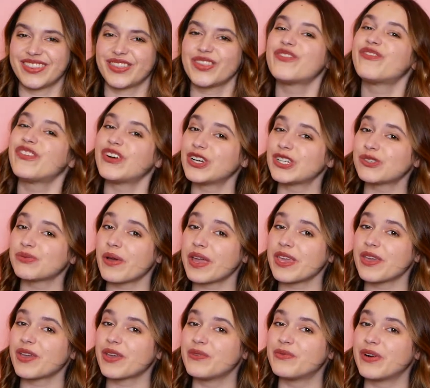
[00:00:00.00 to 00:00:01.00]
The first way
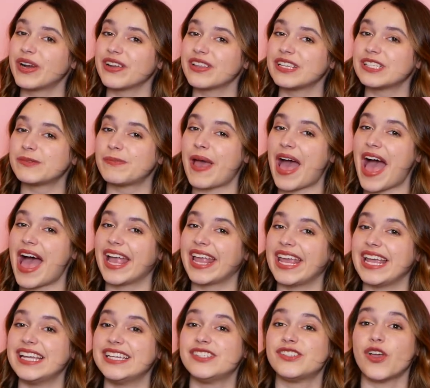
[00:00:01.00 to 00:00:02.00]
you can wear this
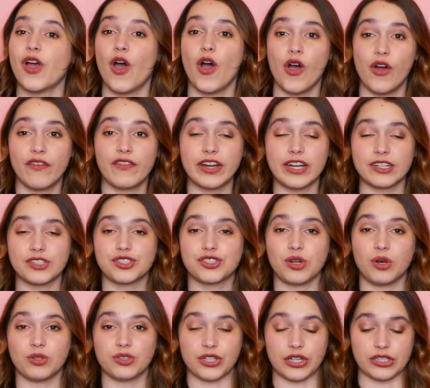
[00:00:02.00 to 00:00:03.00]
bag is over your
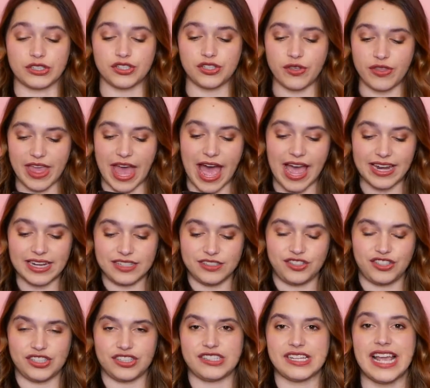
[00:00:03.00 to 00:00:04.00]
shoulder. So that is
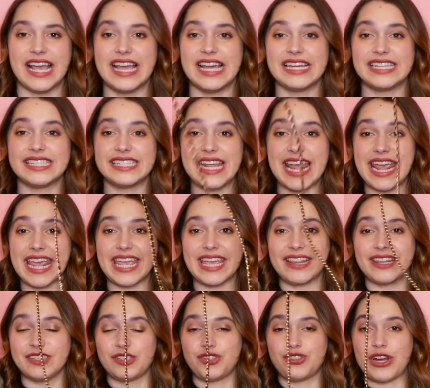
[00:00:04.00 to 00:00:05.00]
just taking
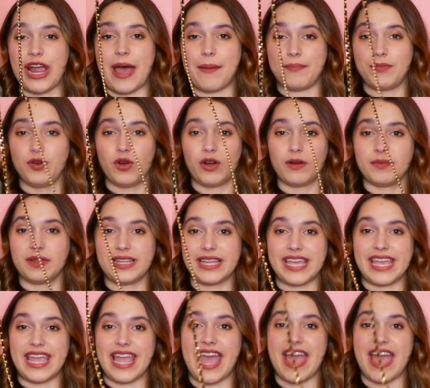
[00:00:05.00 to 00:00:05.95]
the strap normally